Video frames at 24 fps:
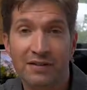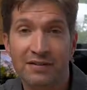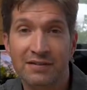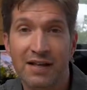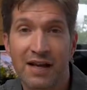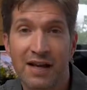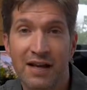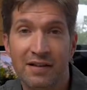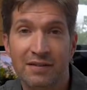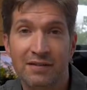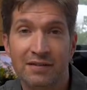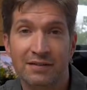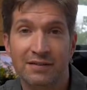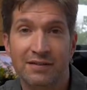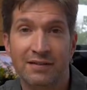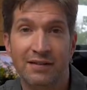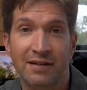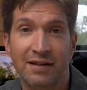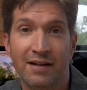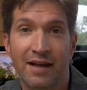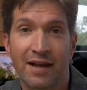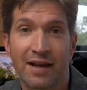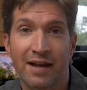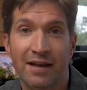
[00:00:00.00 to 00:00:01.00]

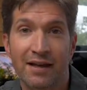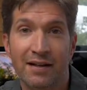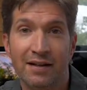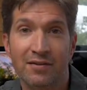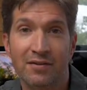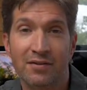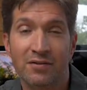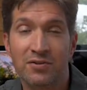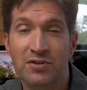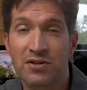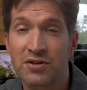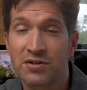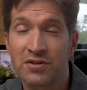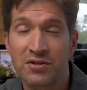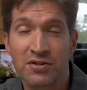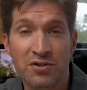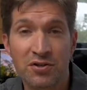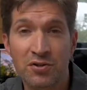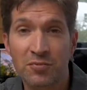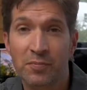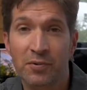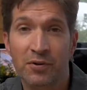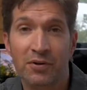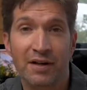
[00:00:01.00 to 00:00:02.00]
talented, and they're just
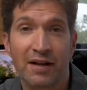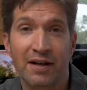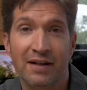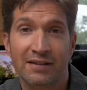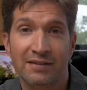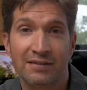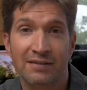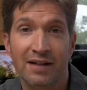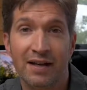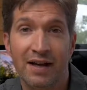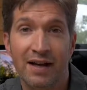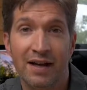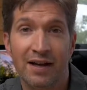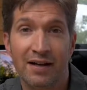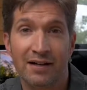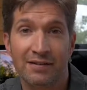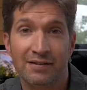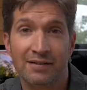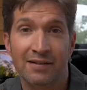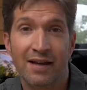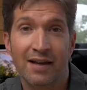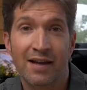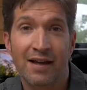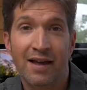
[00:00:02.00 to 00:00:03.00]
super nice
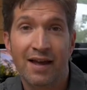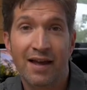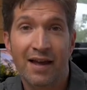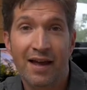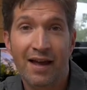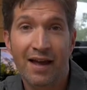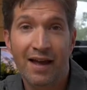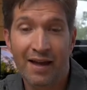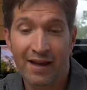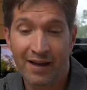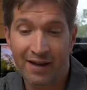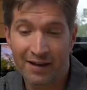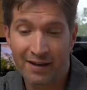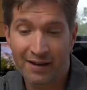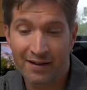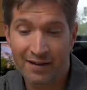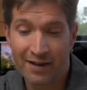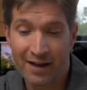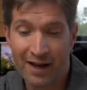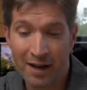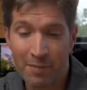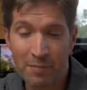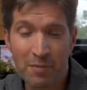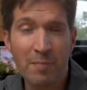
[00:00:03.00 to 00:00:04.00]
guys.
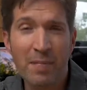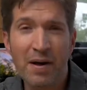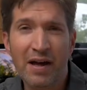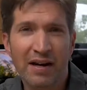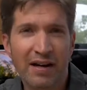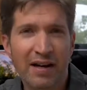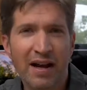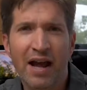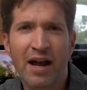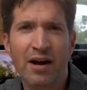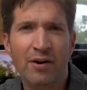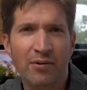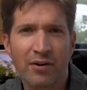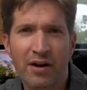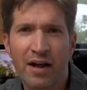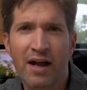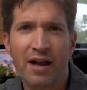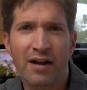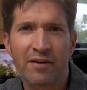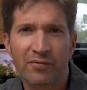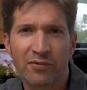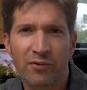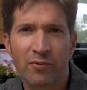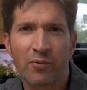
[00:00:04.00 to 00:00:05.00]
And I'm about an hour and a
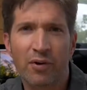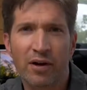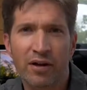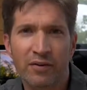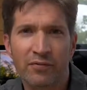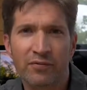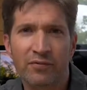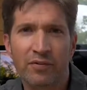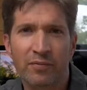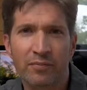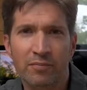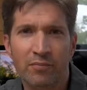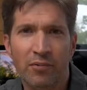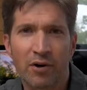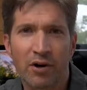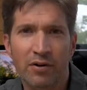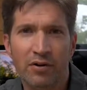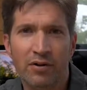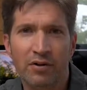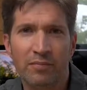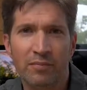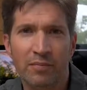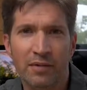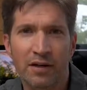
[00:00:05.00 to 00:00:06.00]
half away from
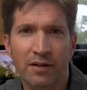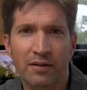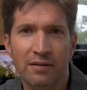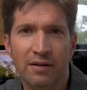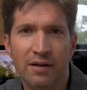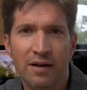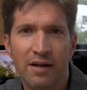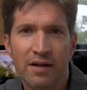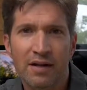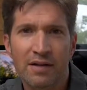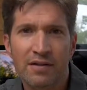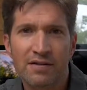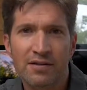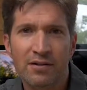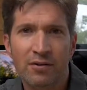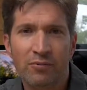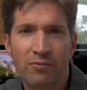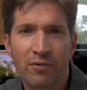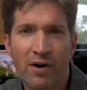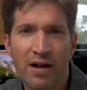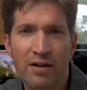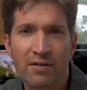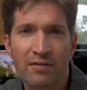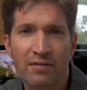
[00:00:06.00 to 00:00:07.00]
Broken Bow. So
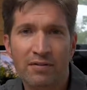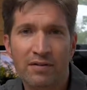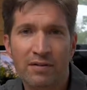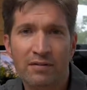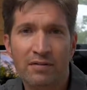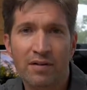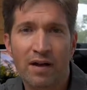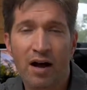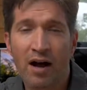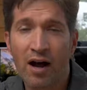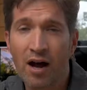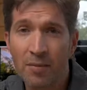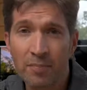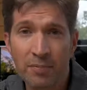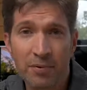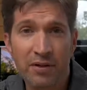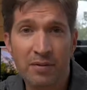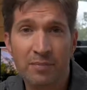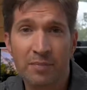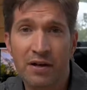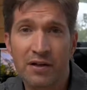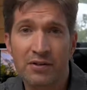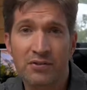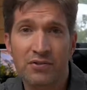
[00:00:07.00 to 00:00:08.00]
rather than hopping
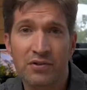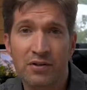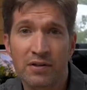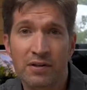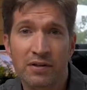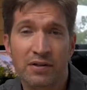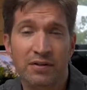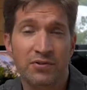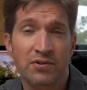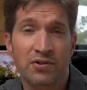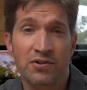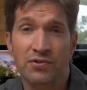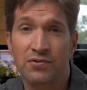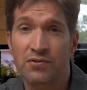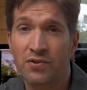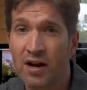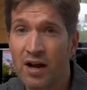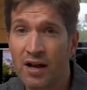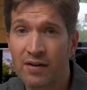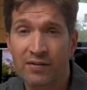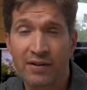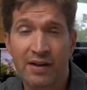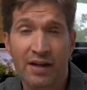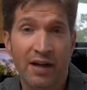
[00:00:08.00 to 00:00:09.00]
in my truck and just
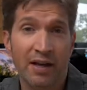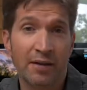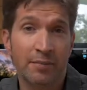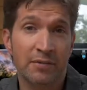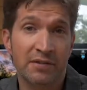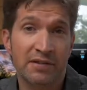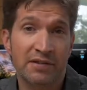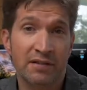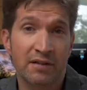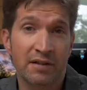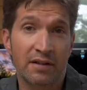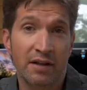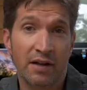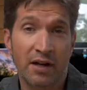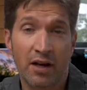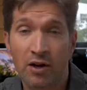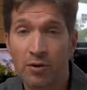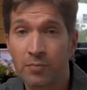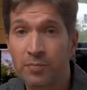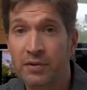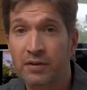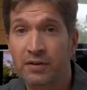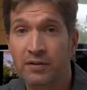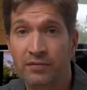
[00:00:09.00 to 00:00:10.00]
driving aimlessly and
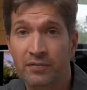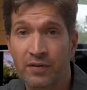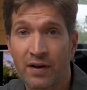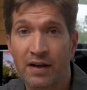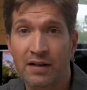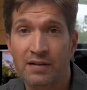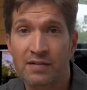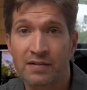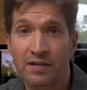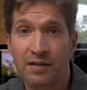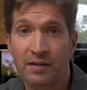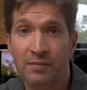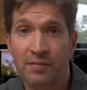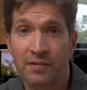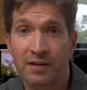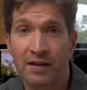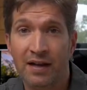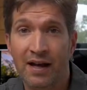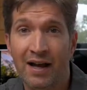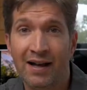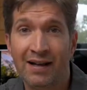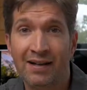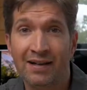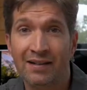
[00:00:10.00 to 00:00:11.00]
hoping to find
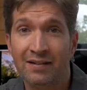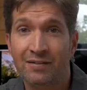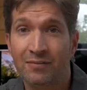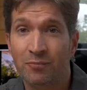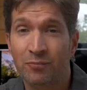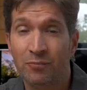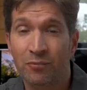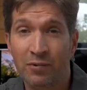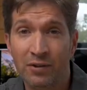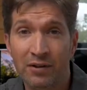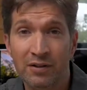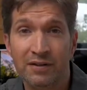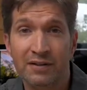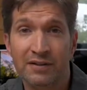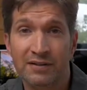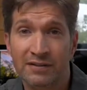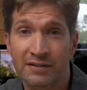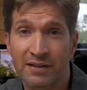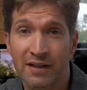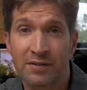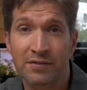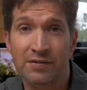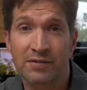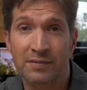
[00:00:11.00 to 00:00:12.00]
something, I can really
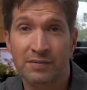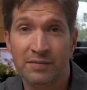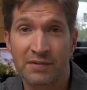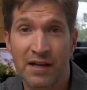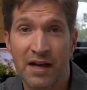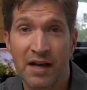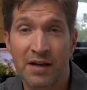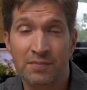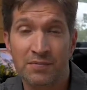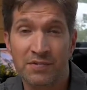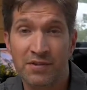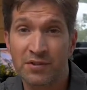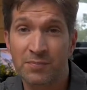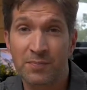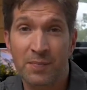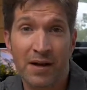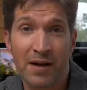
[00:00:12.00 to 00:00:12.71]
save some time just